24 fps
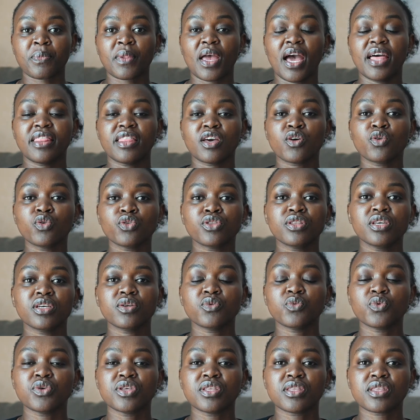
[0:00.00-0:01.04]
And the good
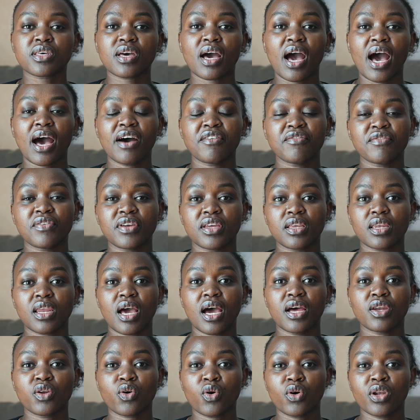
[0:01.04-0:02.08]
thing with having
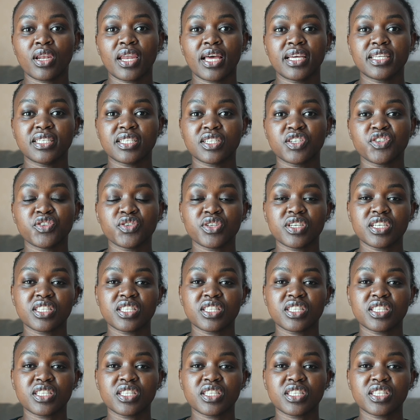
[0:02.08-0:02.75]
an online degree,